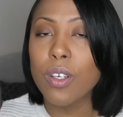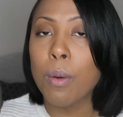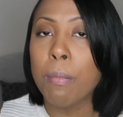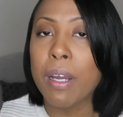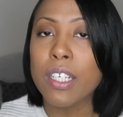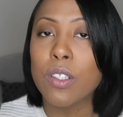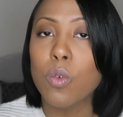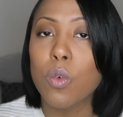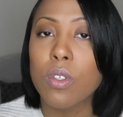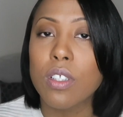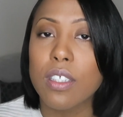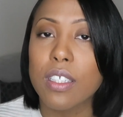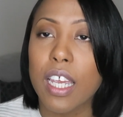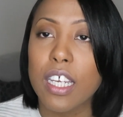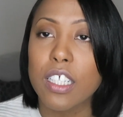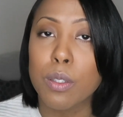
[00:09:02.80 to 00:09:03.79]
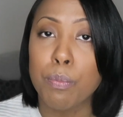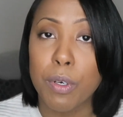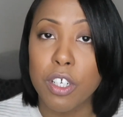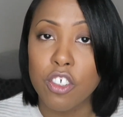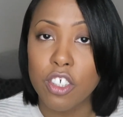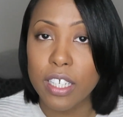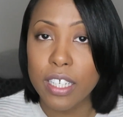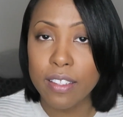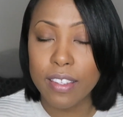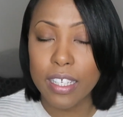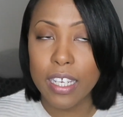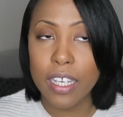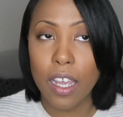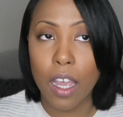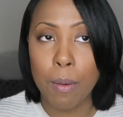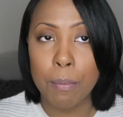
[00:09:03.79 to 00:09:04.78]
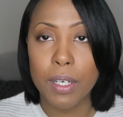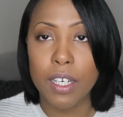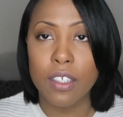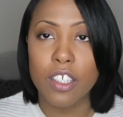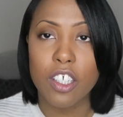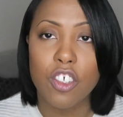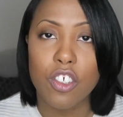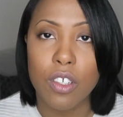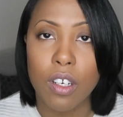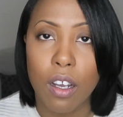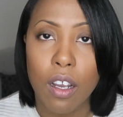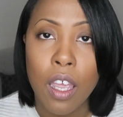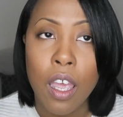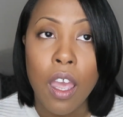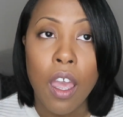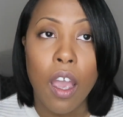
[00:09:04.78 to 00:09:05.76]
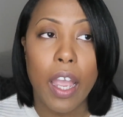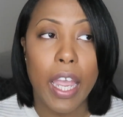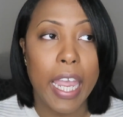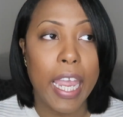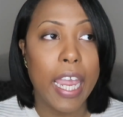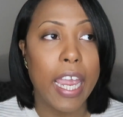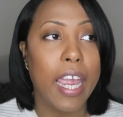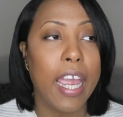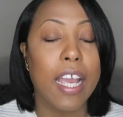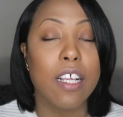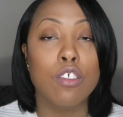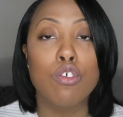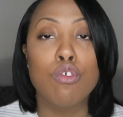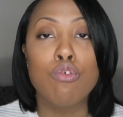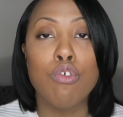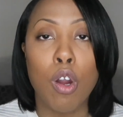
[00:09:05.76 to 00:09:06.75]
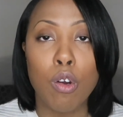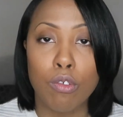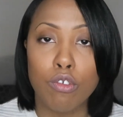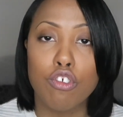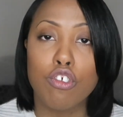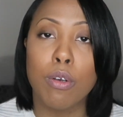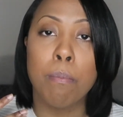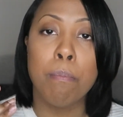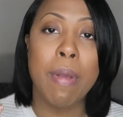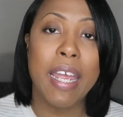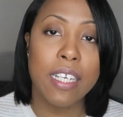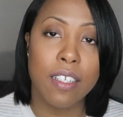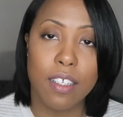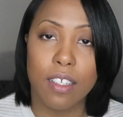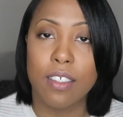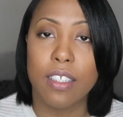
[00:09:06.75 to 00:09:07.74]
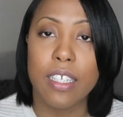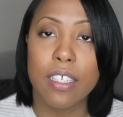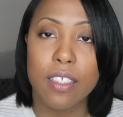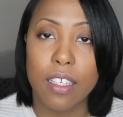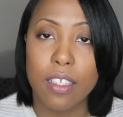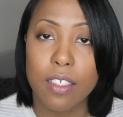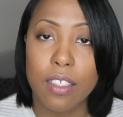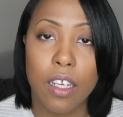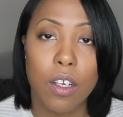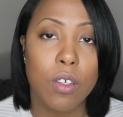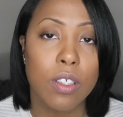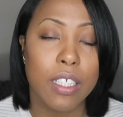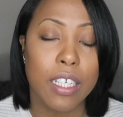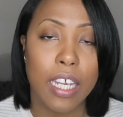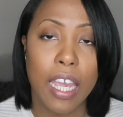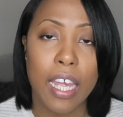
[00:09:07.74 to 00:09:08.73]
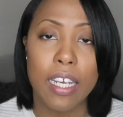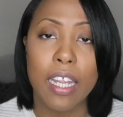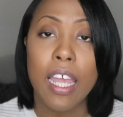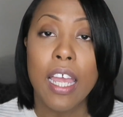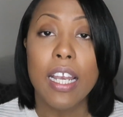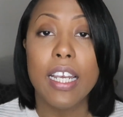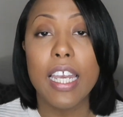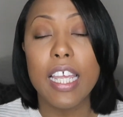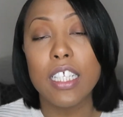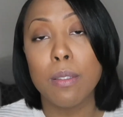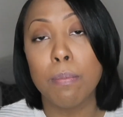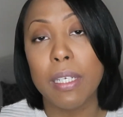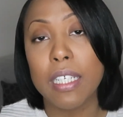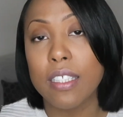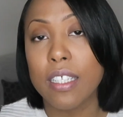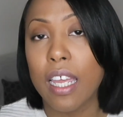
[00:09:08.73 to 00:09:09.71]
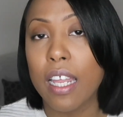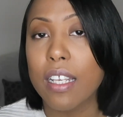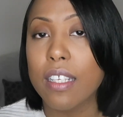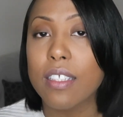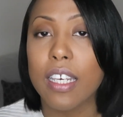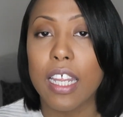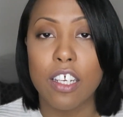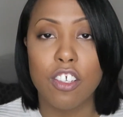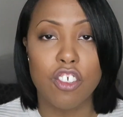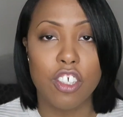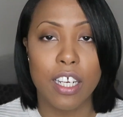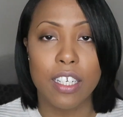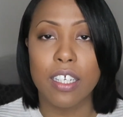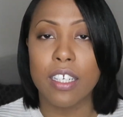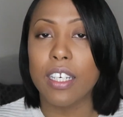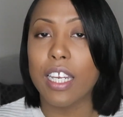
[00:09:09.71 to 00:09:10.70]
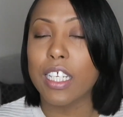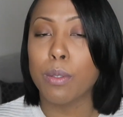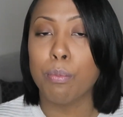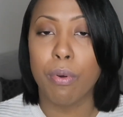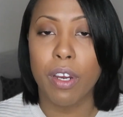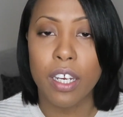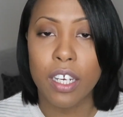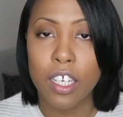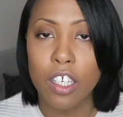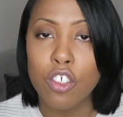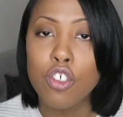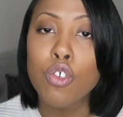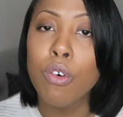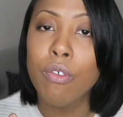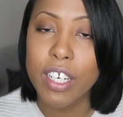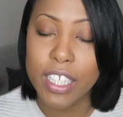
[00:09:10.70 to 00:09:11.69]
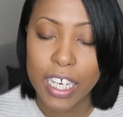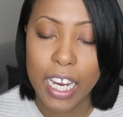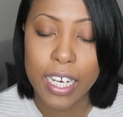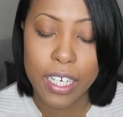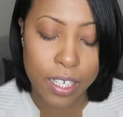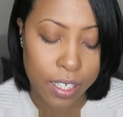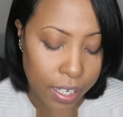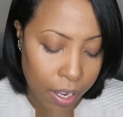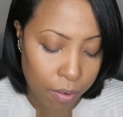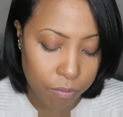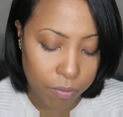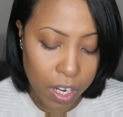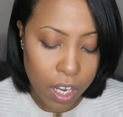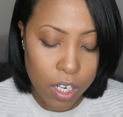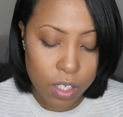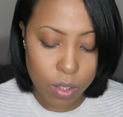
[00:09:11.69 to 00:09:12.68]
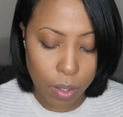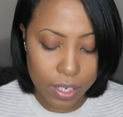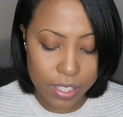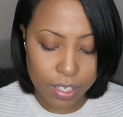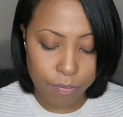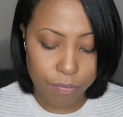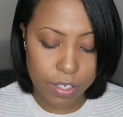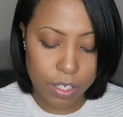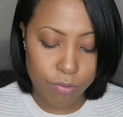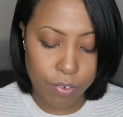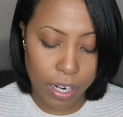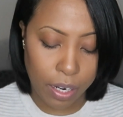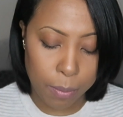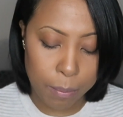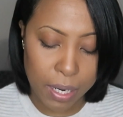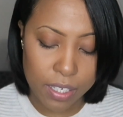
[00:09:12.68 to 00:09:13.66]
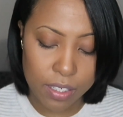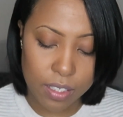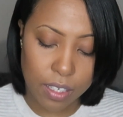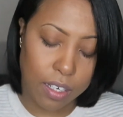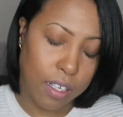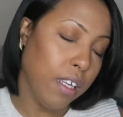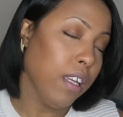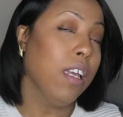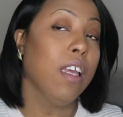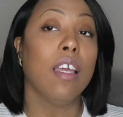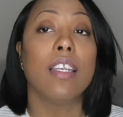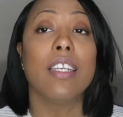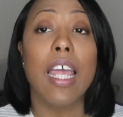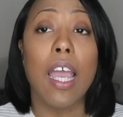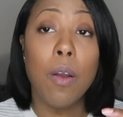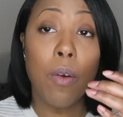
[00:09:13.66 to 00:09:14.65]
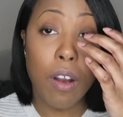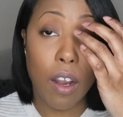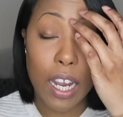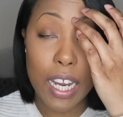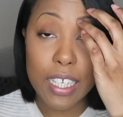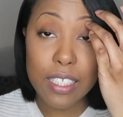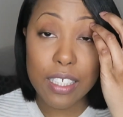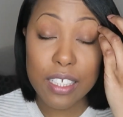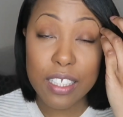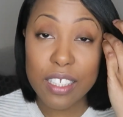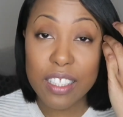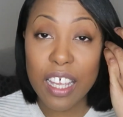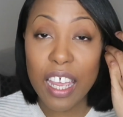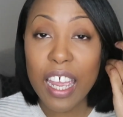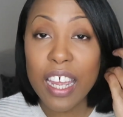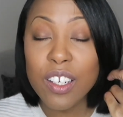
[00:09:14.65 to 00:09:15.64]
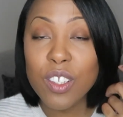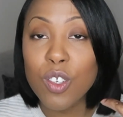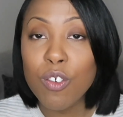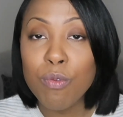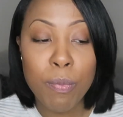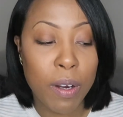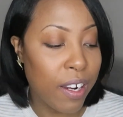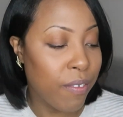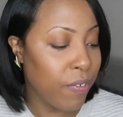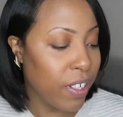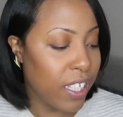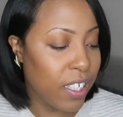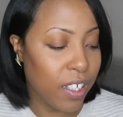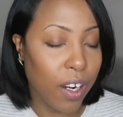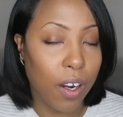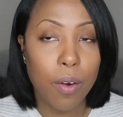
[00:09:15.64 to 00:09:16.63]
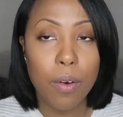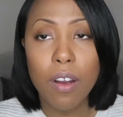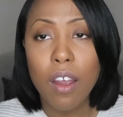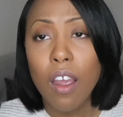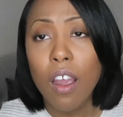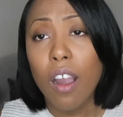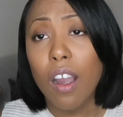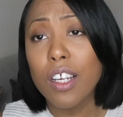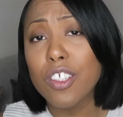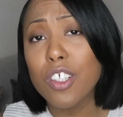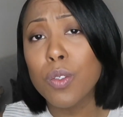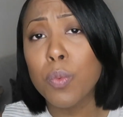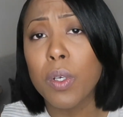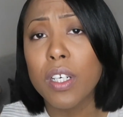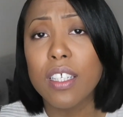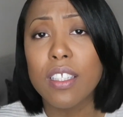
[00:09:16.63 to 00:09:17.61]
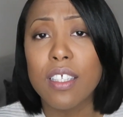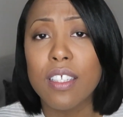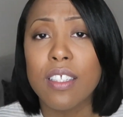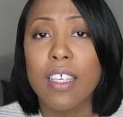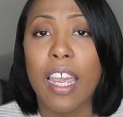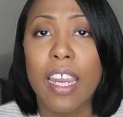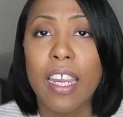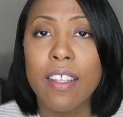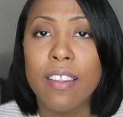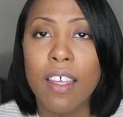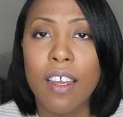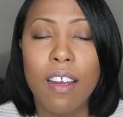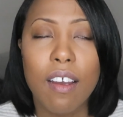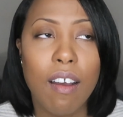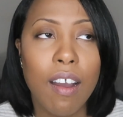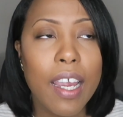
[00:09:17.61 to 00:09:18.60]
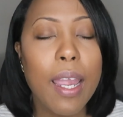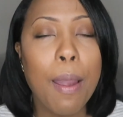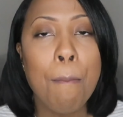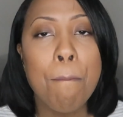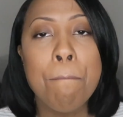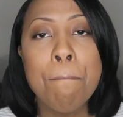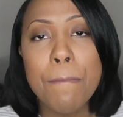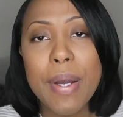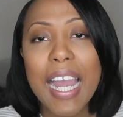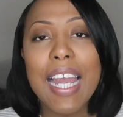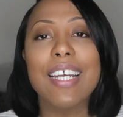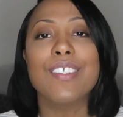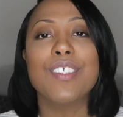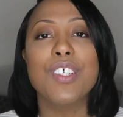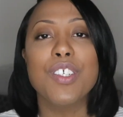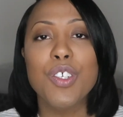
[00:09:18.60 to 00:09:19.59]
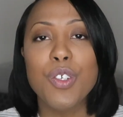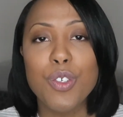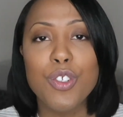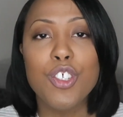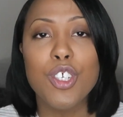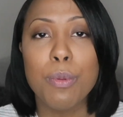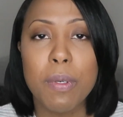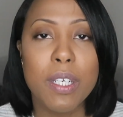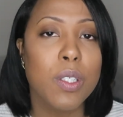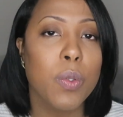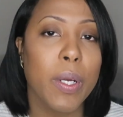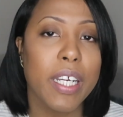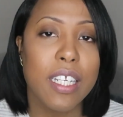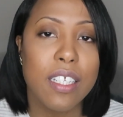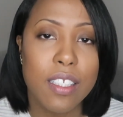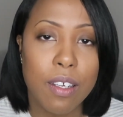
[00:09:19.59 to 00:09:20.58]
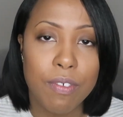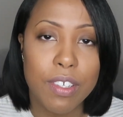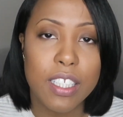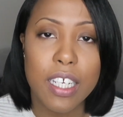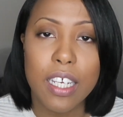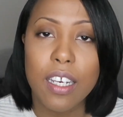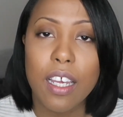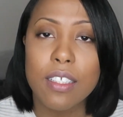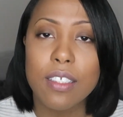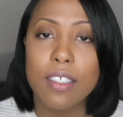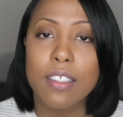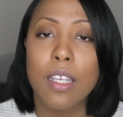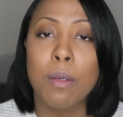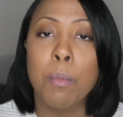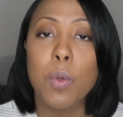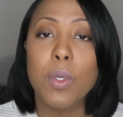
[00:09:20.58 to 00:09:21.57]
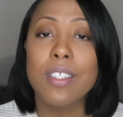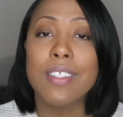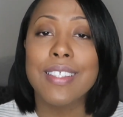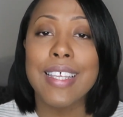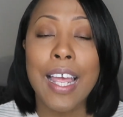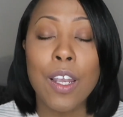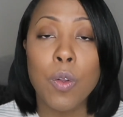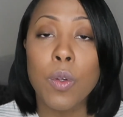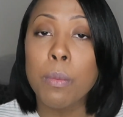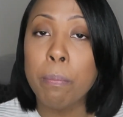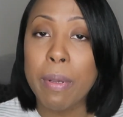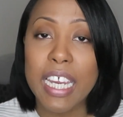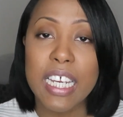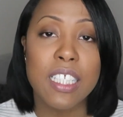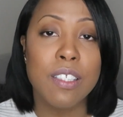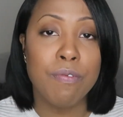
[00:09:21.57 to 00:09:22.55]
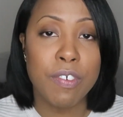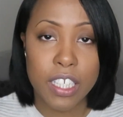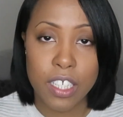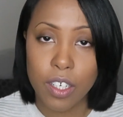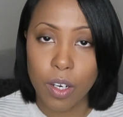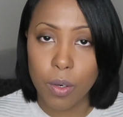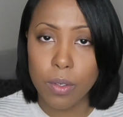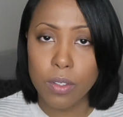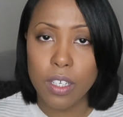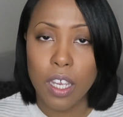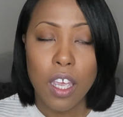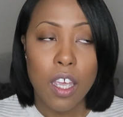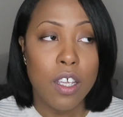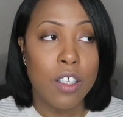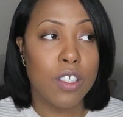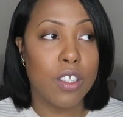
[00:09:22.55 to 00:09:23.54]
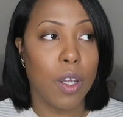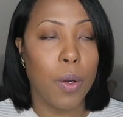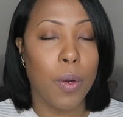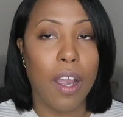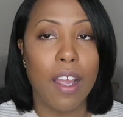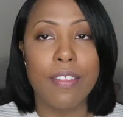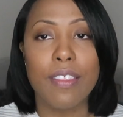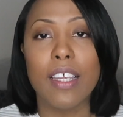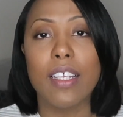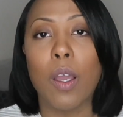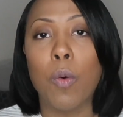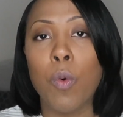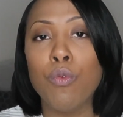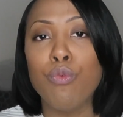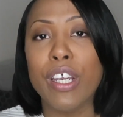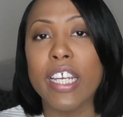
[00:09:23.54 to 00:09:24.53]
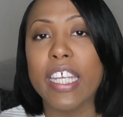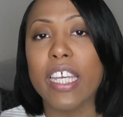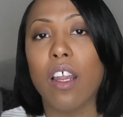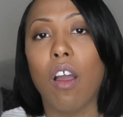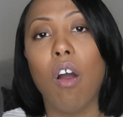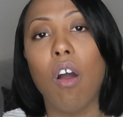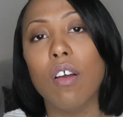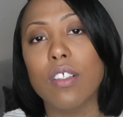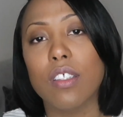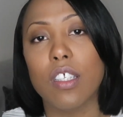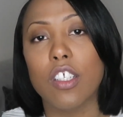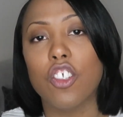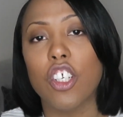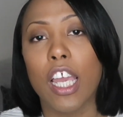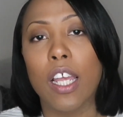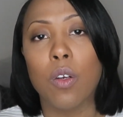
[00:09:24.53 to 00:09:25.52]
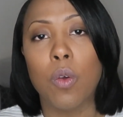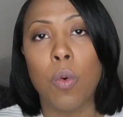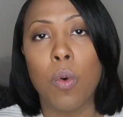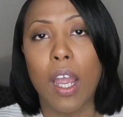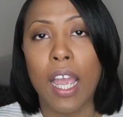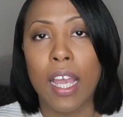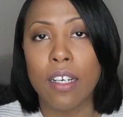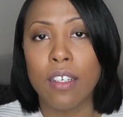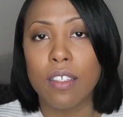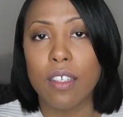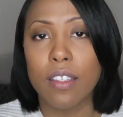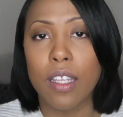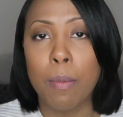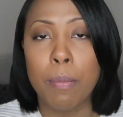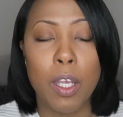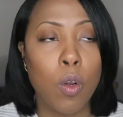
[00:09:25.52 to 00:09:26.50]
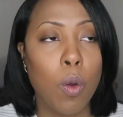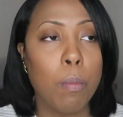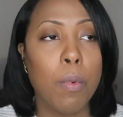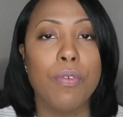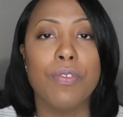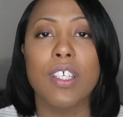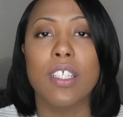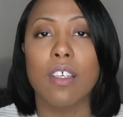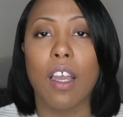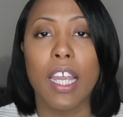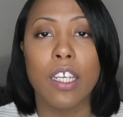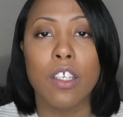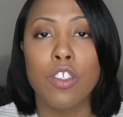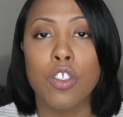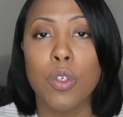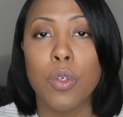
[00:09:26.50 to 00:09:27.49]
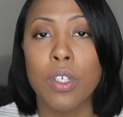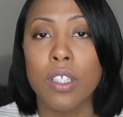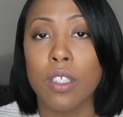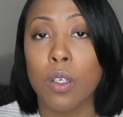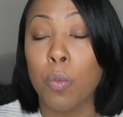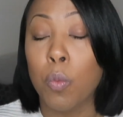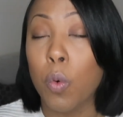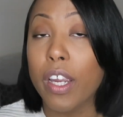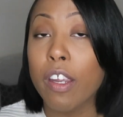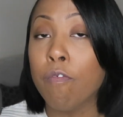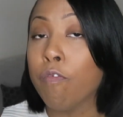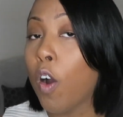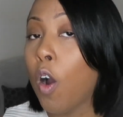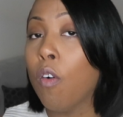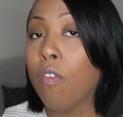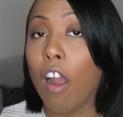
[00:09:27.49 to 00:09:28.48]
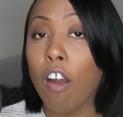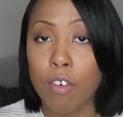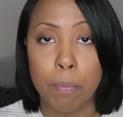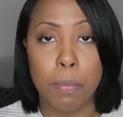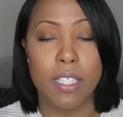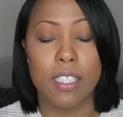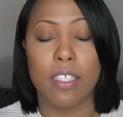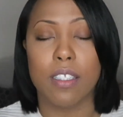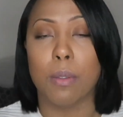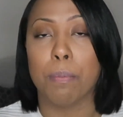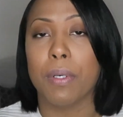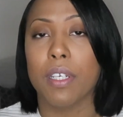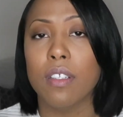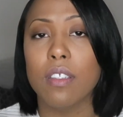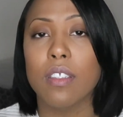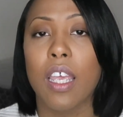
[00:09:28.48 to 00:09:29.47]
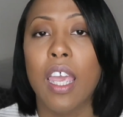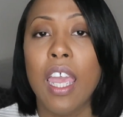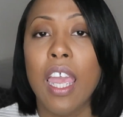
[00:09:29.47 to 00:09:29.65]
it on my daughter's hair, especially the conditioner. Her hair has grown tremendously since then, because again, less split ends, less shedding, less breakage, you're retaining length. So I definitely recommend it. Now guys, this is the end of my video. I just wanted to say that I am back to YouTube in 2017. As I said, more salon based videos. So I think that will really enhance the channel, and there'll be a lot more things that I can do because it will involve other participants,